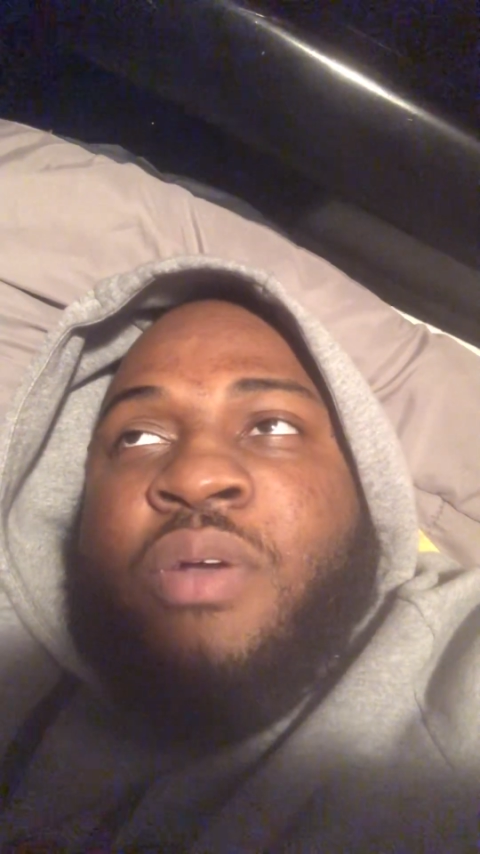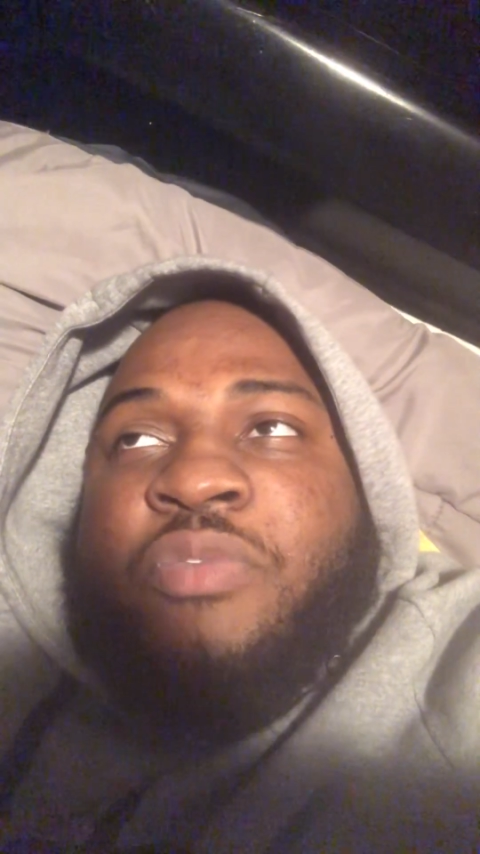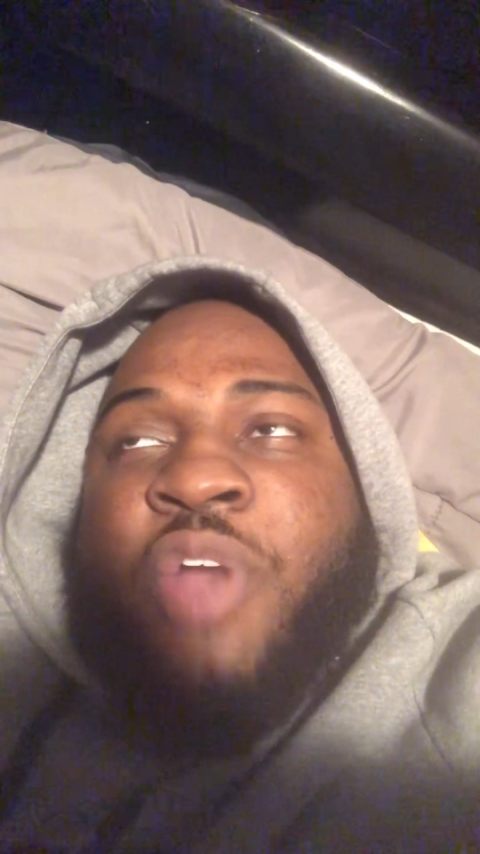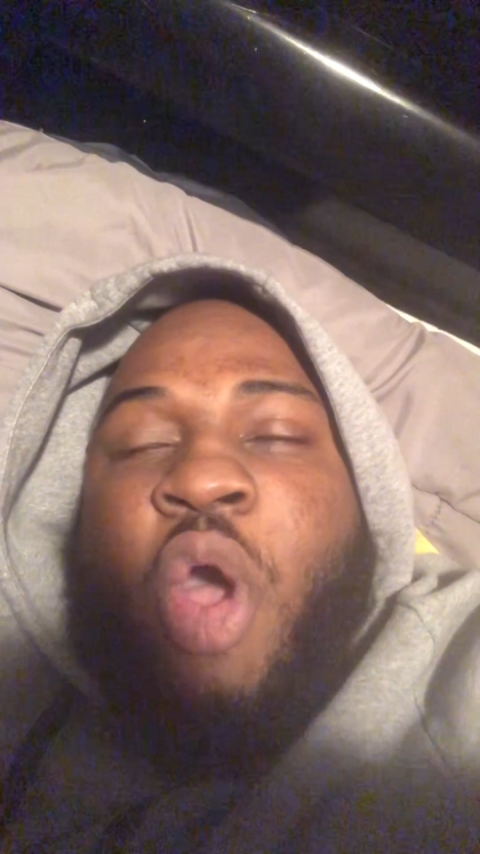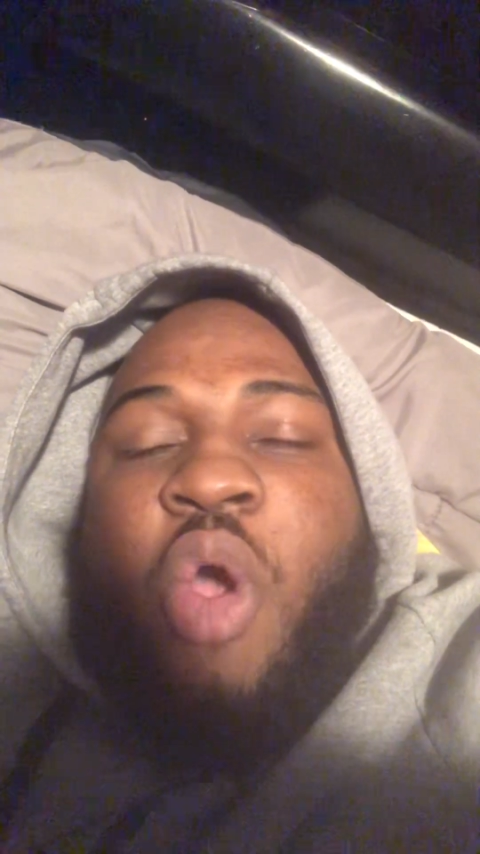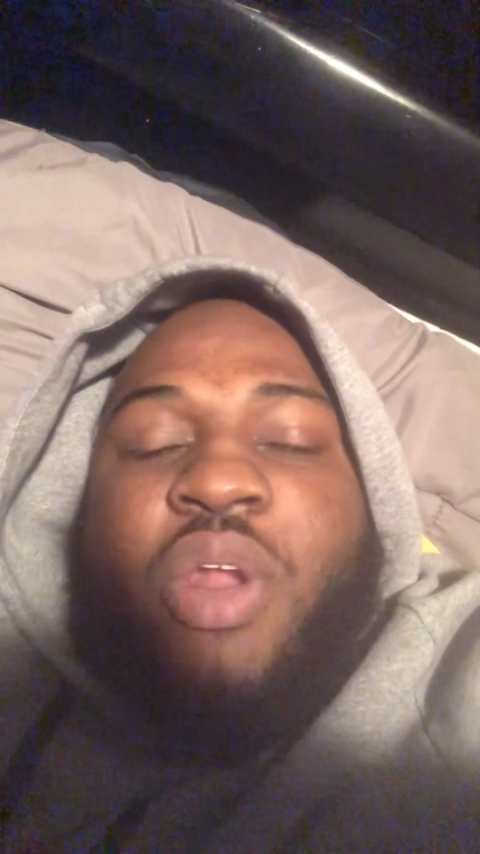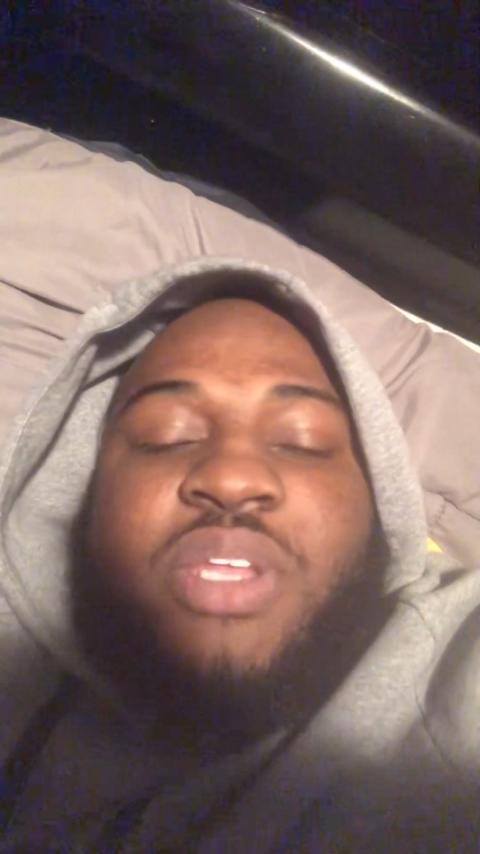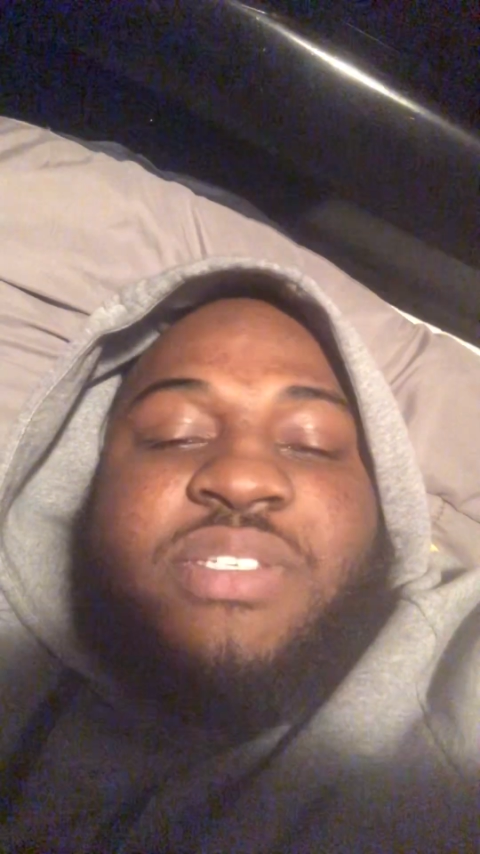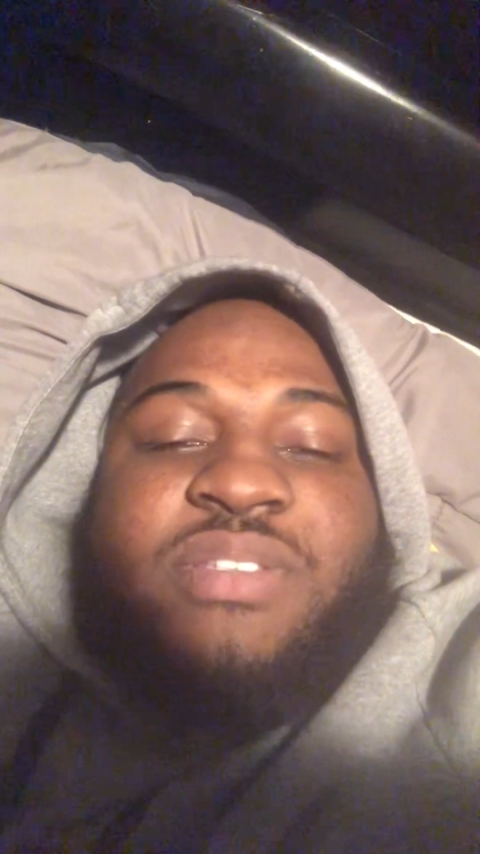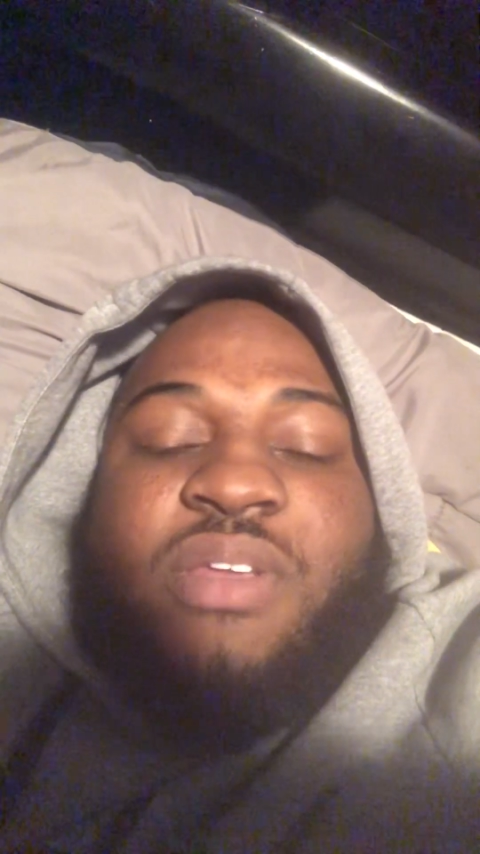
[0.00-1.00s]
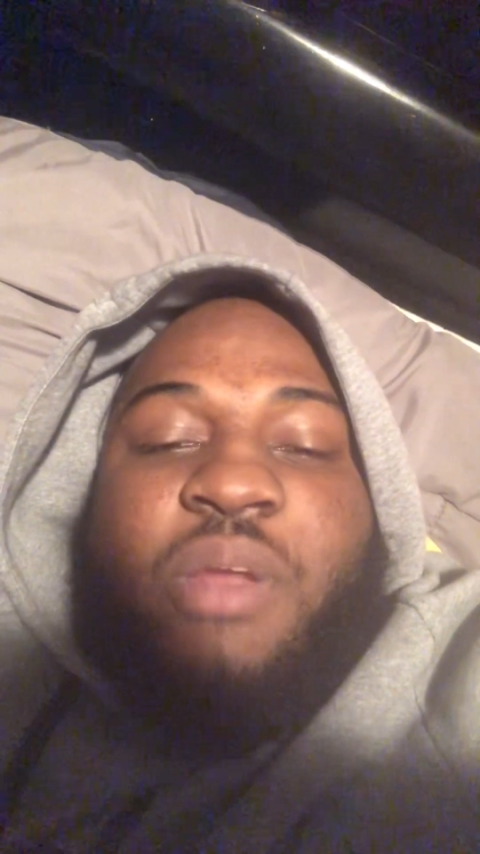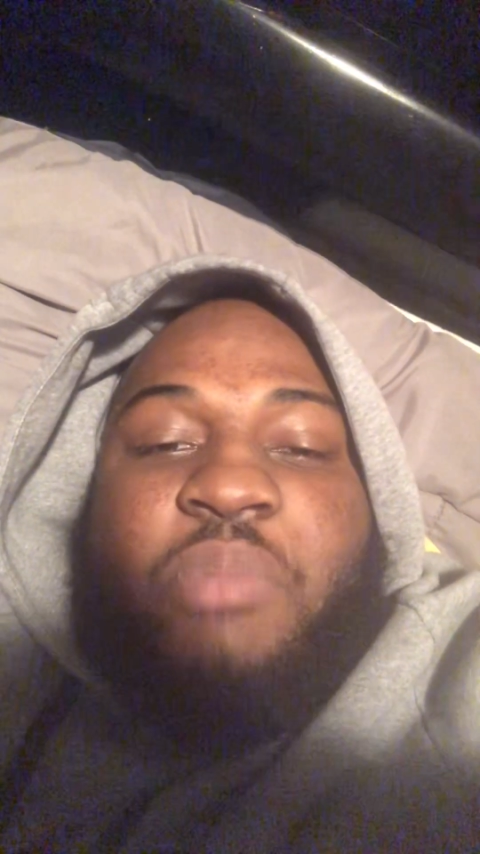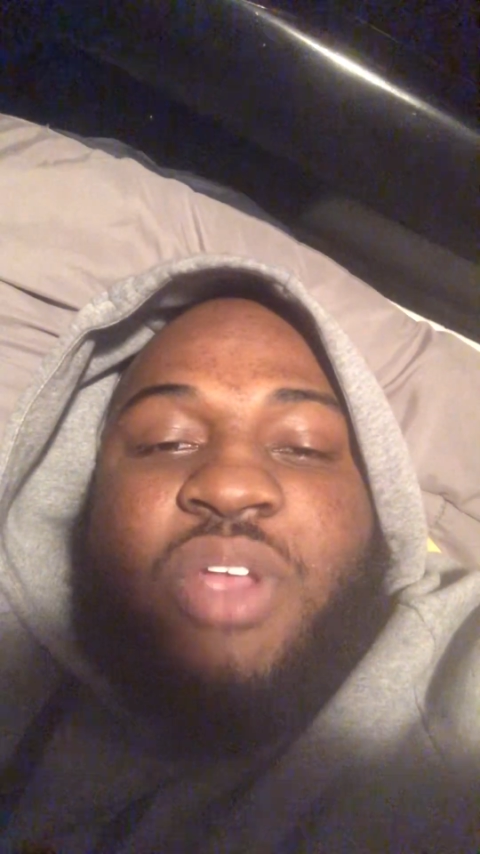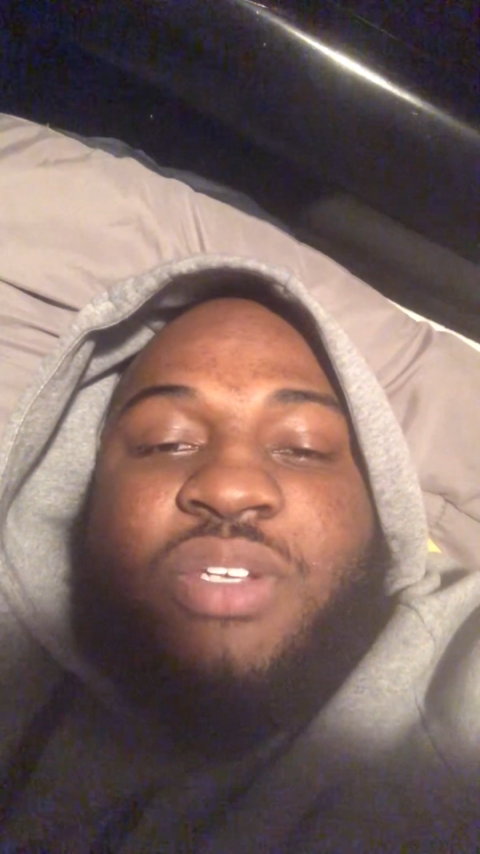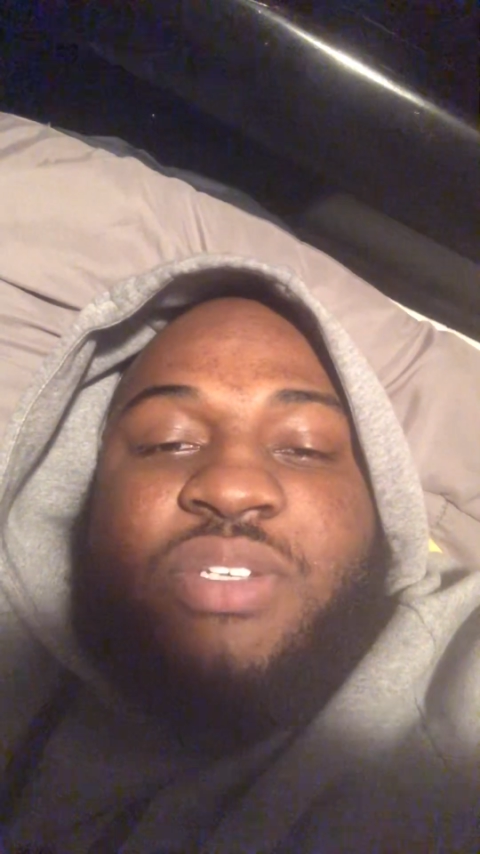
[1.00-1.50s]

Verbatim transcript: The artist that I'm going to